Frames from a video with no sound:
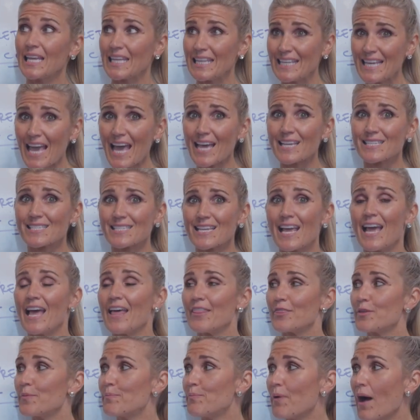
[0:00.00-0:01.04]
Yes,
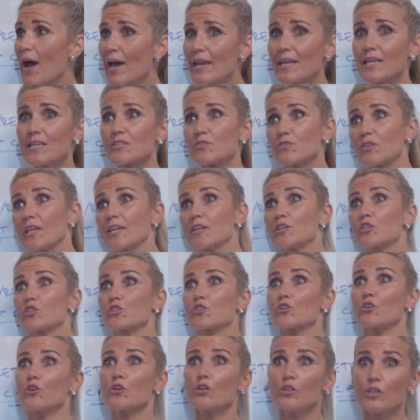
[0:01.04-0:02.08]
the body is like
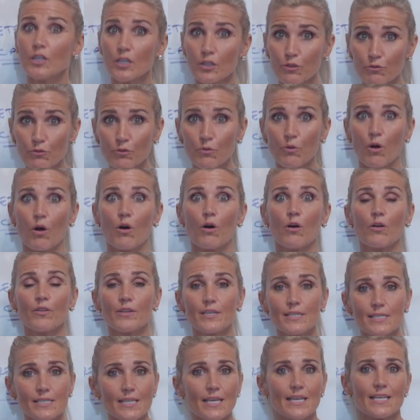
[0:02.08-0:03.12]
circling through all
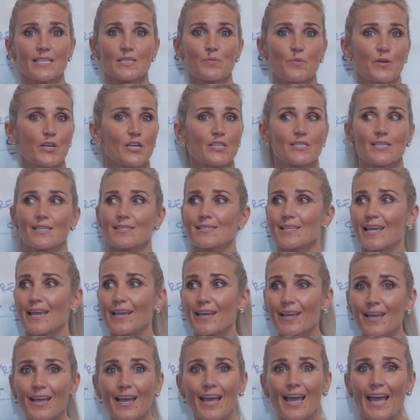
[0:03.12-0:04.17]
these things because it's
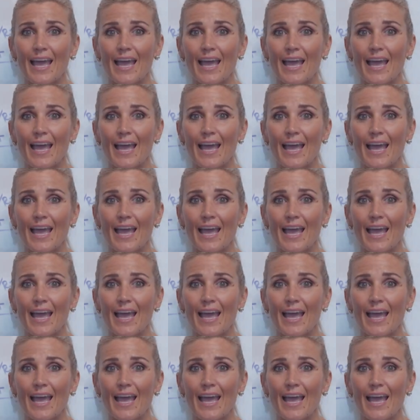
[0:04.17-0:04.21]
like,